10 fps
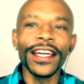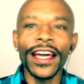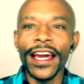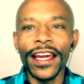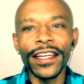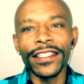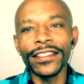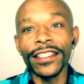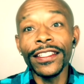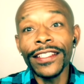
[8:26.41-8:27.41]

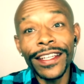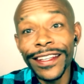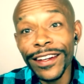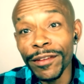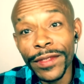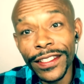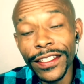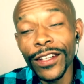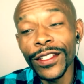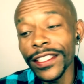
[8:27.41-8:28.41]
and he cheated on me.
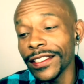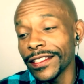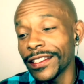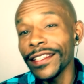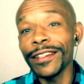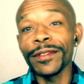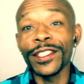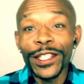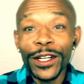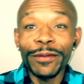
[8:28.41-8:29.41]
He just cheated on me. He
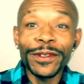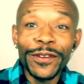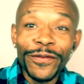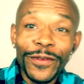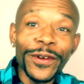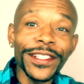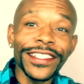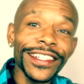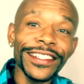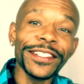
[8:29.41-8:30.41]
cheated on me with
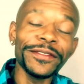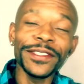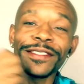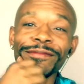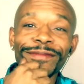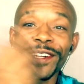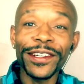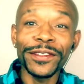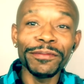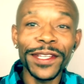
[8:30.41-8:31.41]
14 different
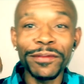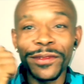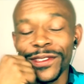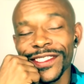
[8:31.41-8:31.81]
other people.